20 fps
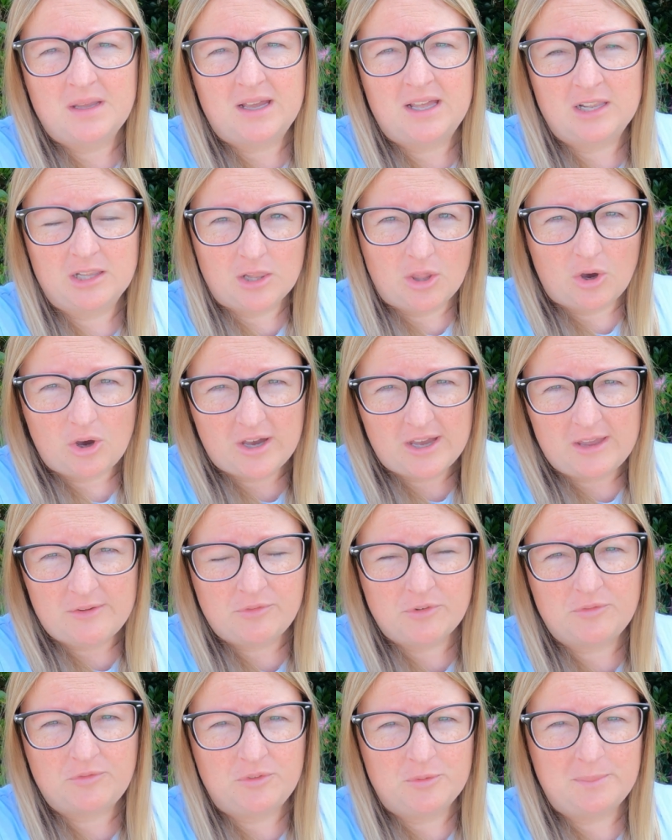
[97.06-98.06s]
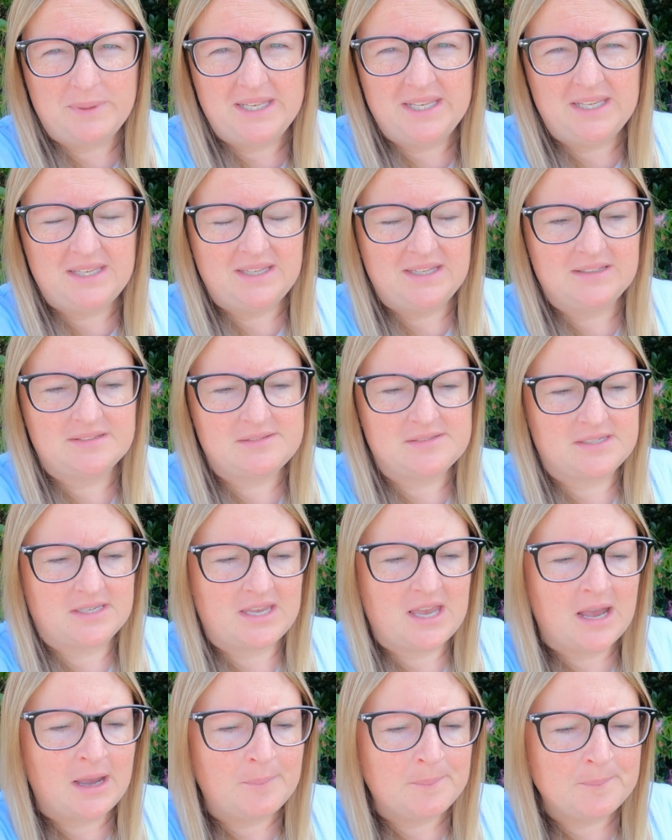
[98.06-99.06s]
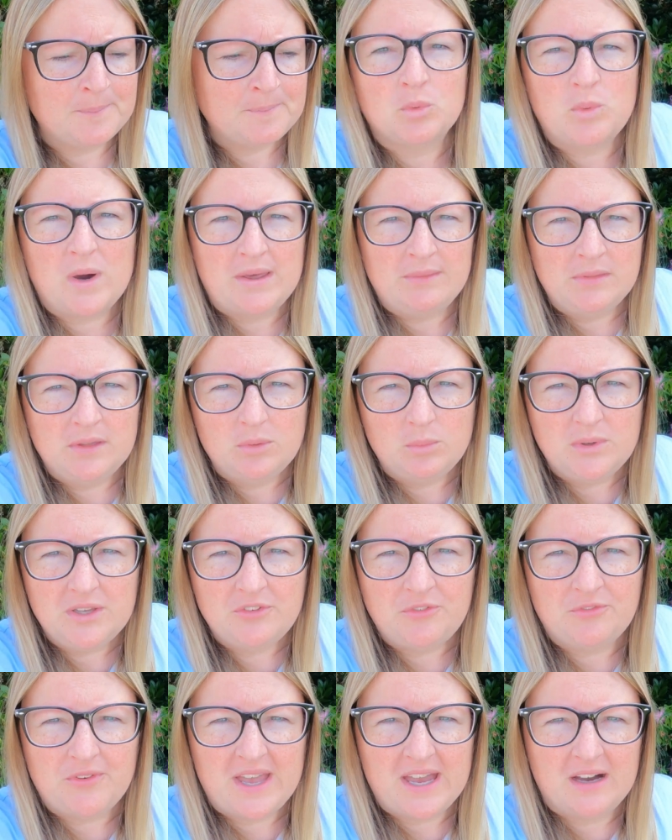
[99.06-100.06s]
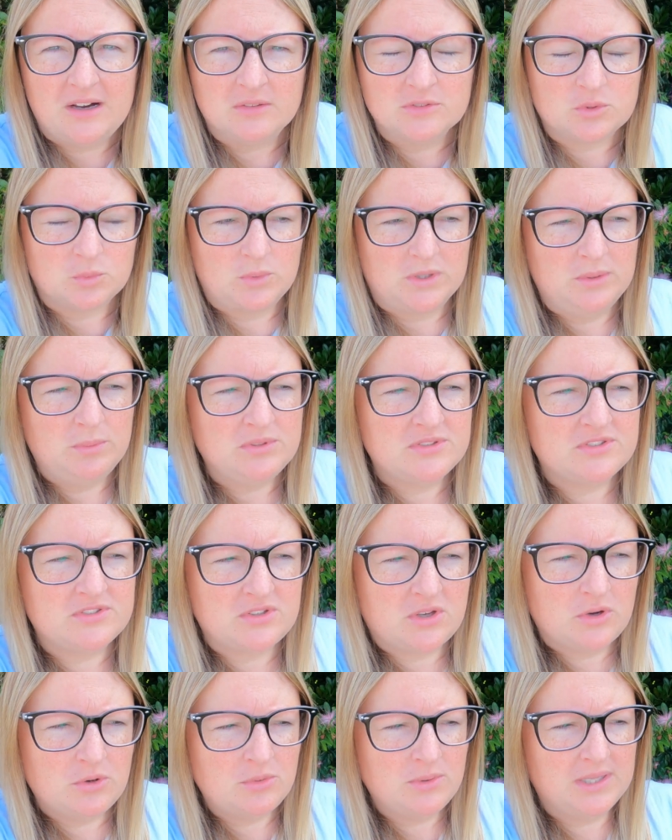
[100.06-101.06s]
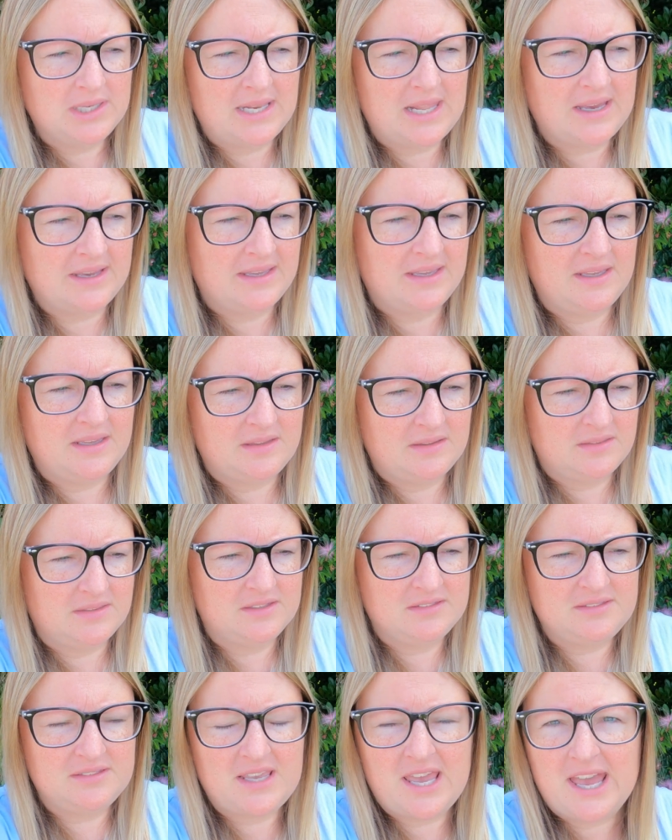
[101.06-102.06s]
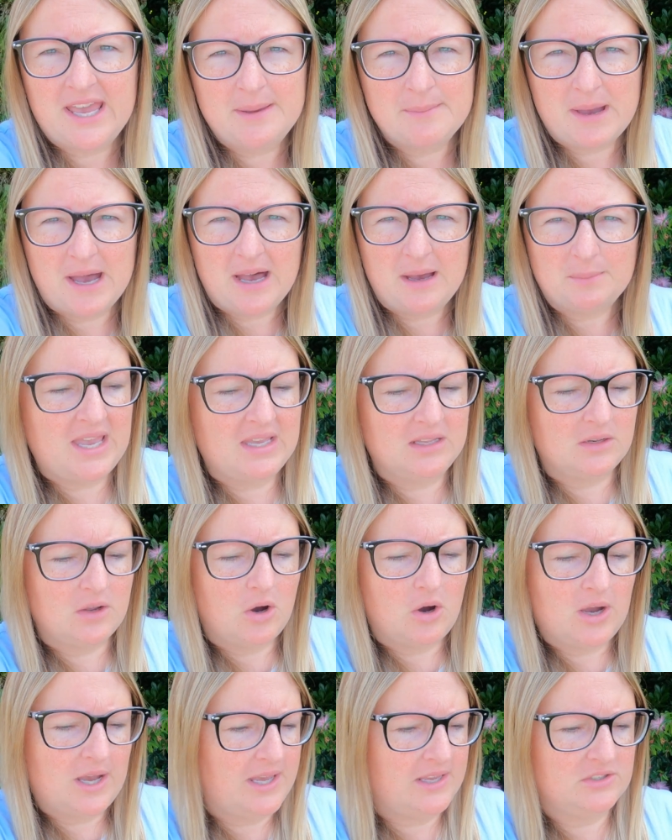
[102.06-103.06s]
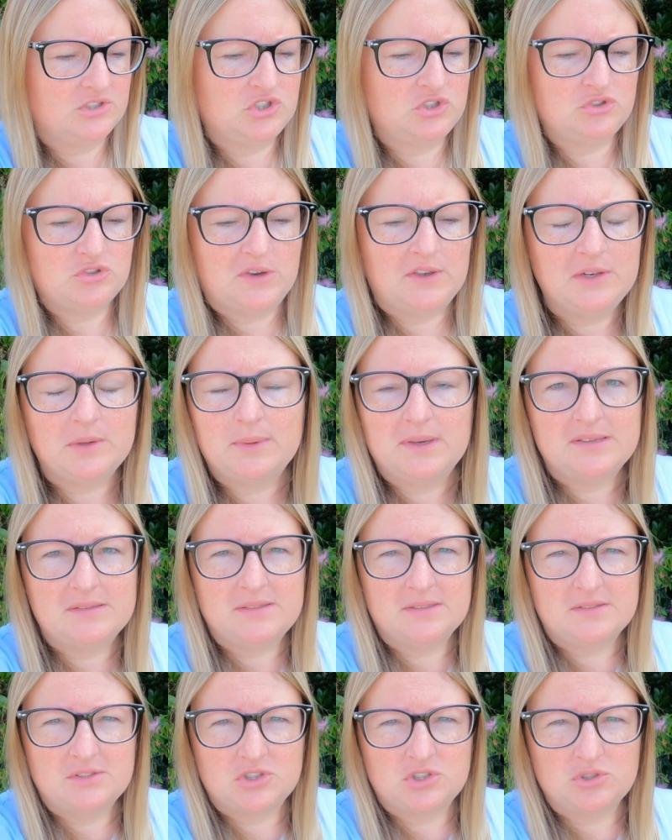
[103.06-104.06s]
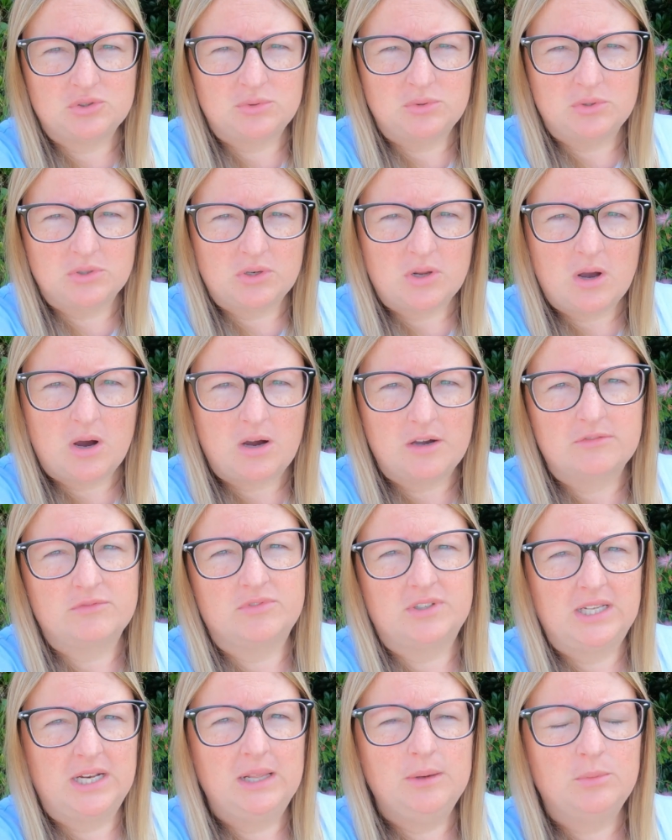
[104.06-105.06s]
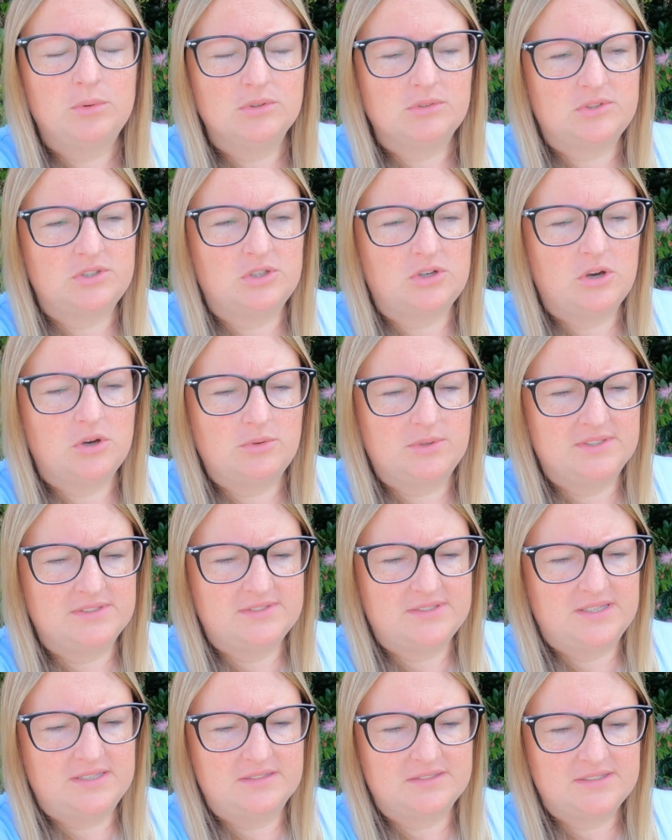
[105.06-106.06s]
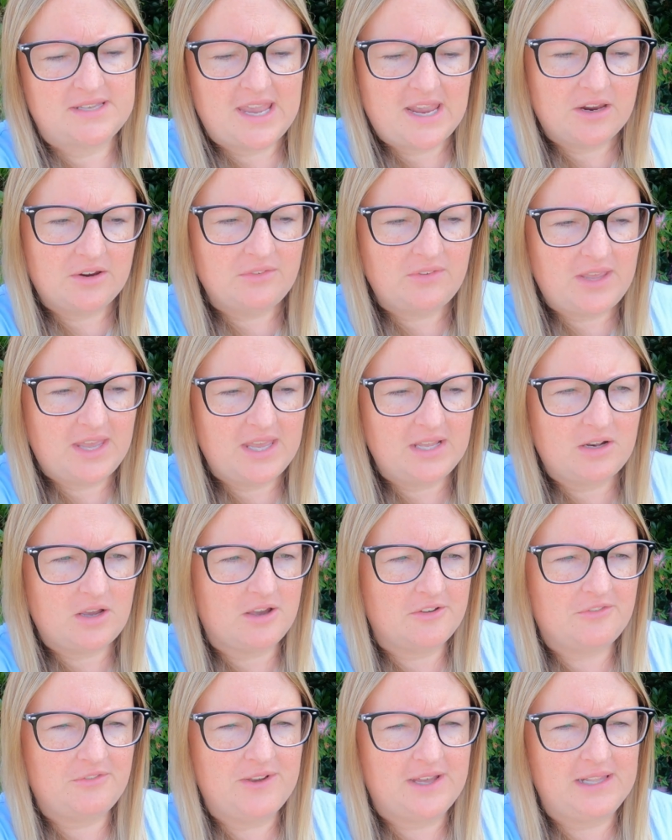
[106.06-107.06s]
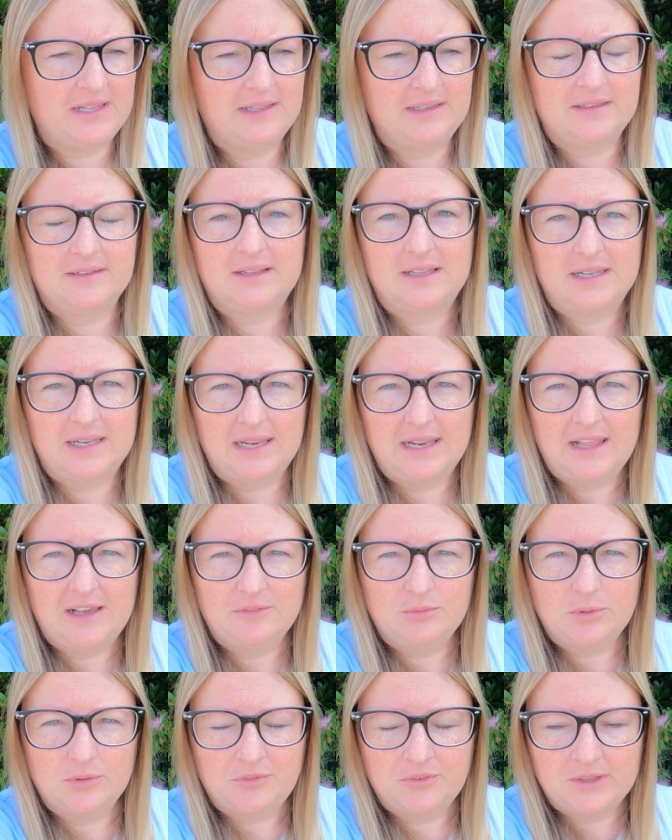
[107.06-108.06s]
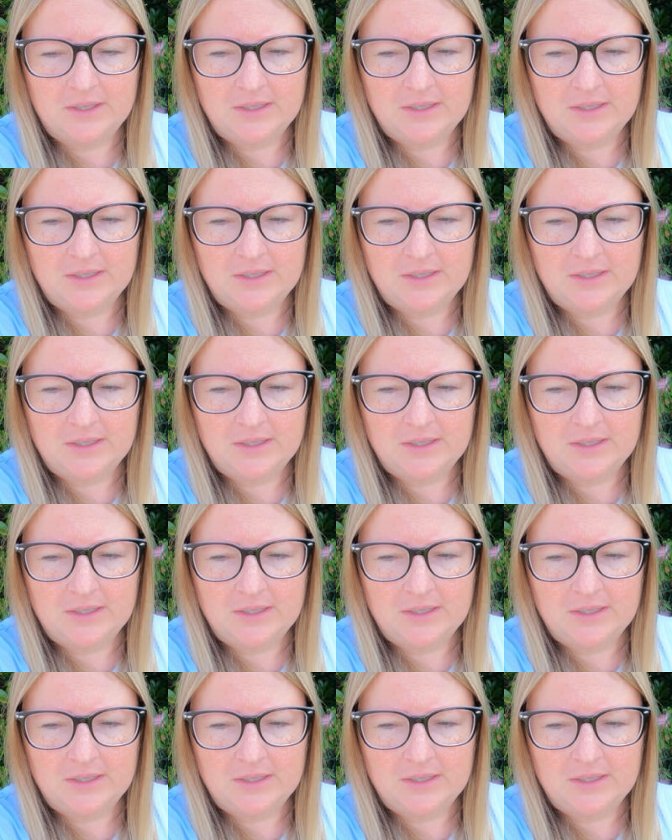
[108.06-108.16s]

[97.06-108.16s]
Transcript: alive for many years to come. The one that we found, we were so lucky. This came up and I straight away said to Sean, I really want to go and see this caravan. I fell in love with